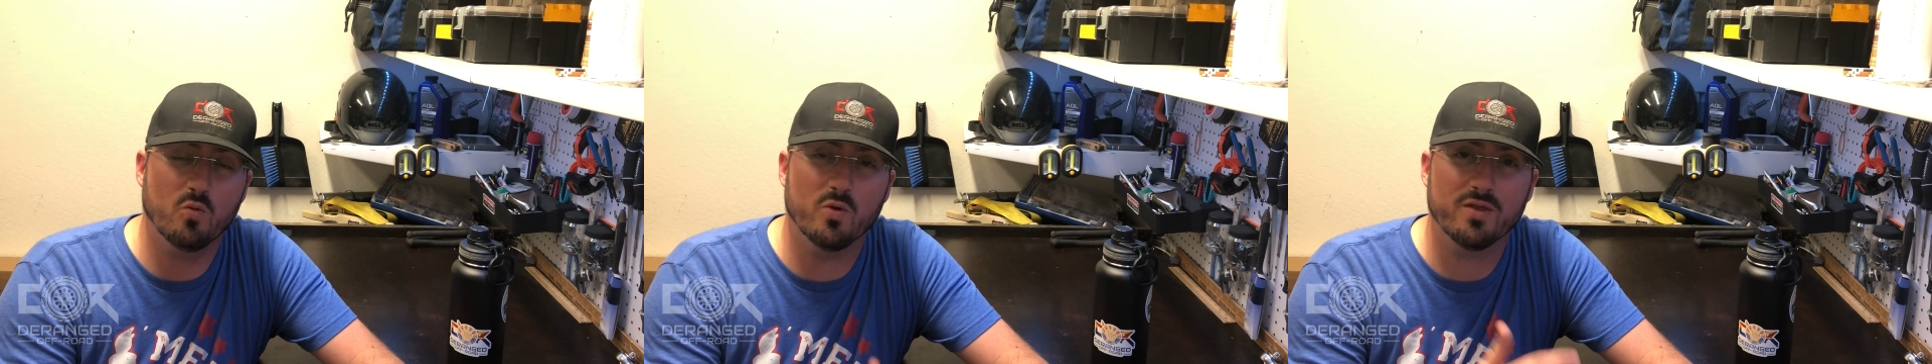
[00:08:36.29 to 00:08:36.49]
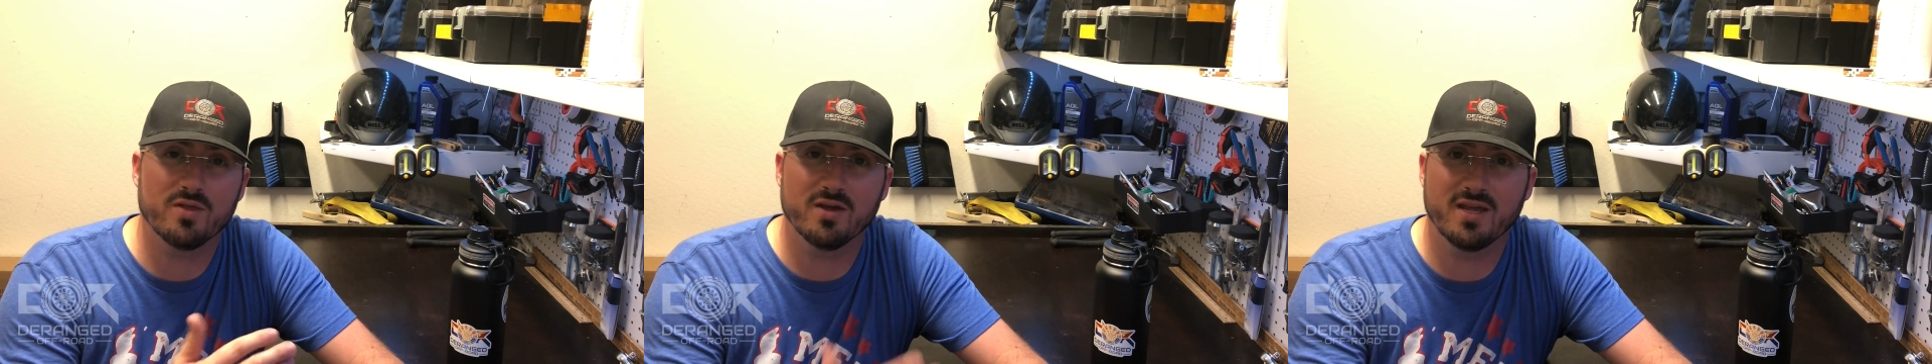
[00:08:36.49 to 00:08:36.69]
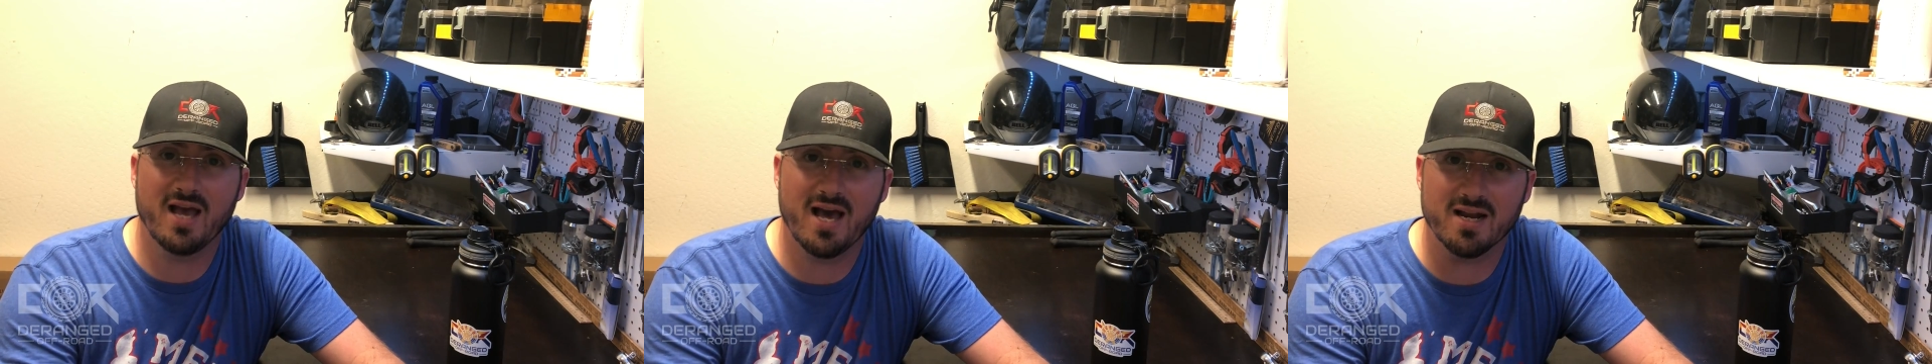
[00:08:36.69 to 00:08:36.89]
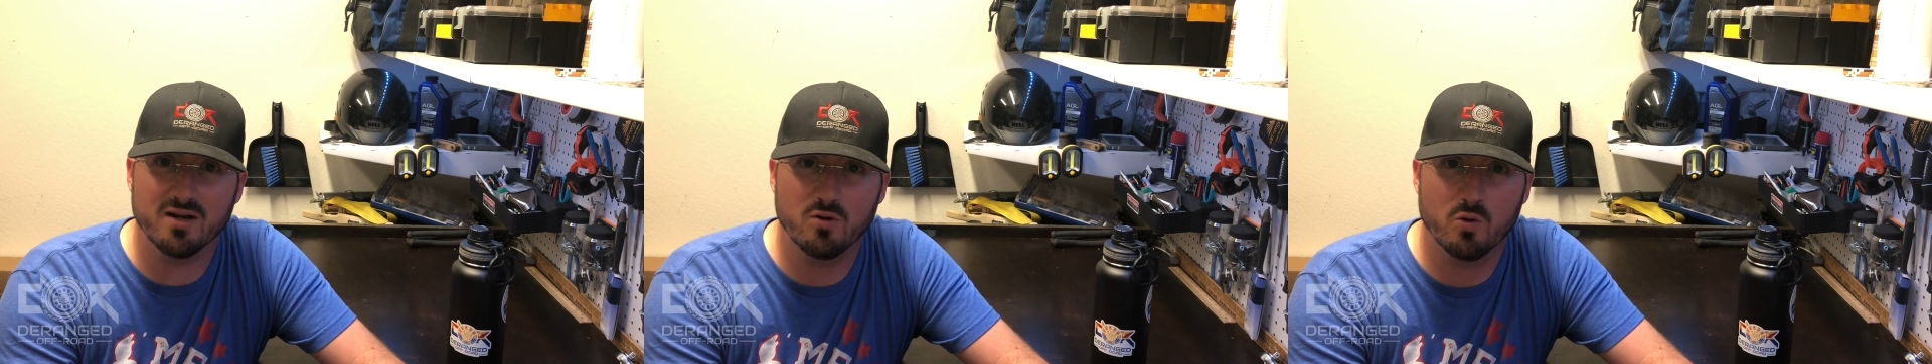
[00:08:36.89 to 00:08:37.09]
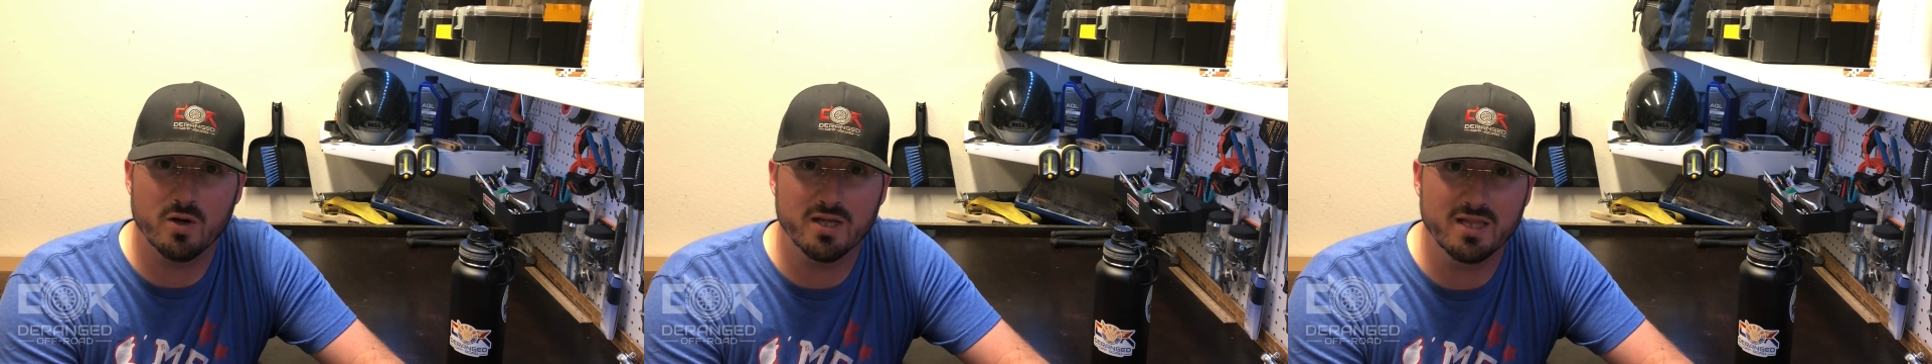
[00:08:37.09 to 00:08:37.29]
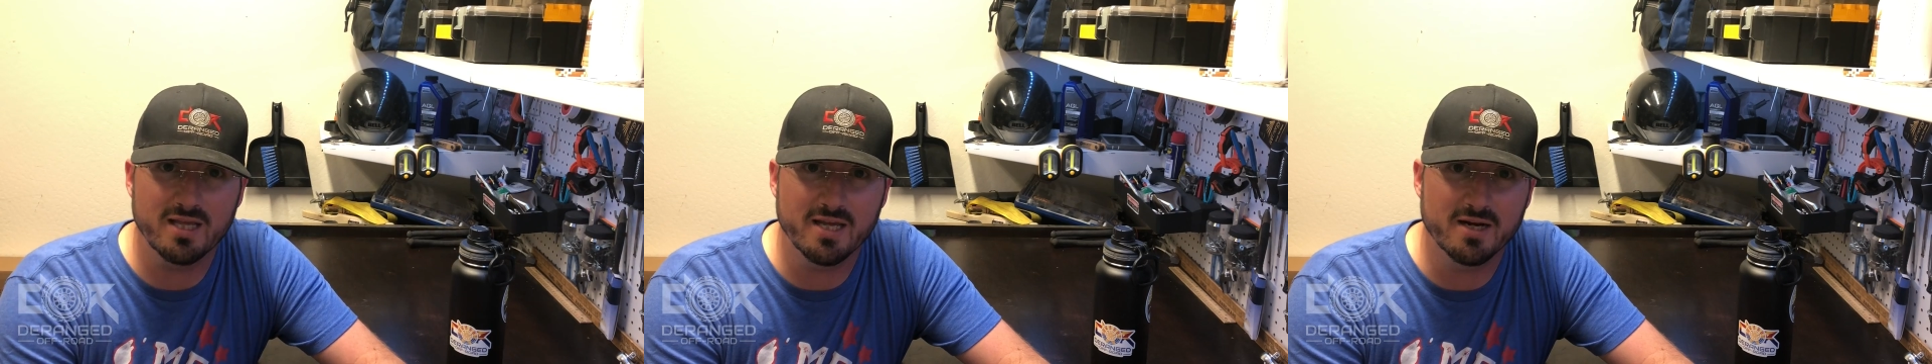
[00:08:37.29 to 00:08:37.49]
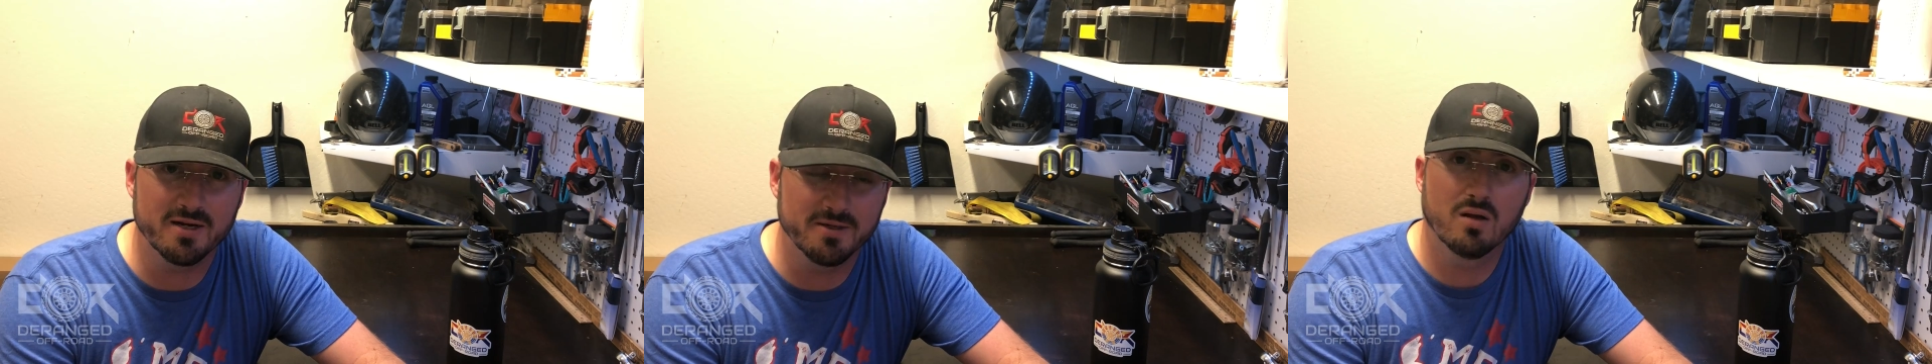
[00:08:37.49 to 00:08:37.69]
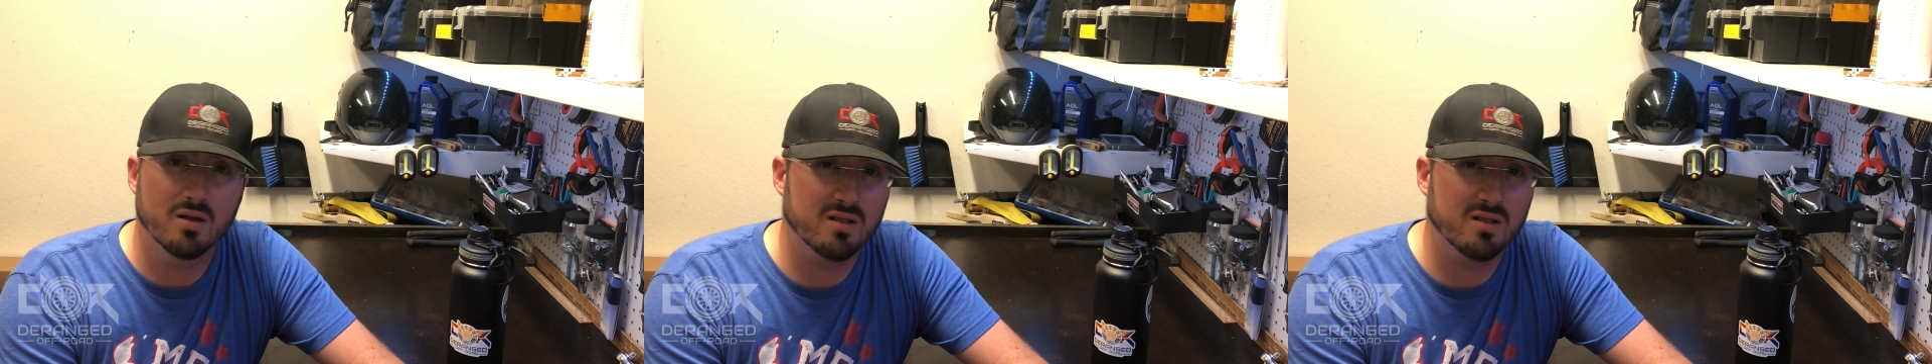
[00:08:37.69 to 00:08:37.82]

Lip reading: with the category leader.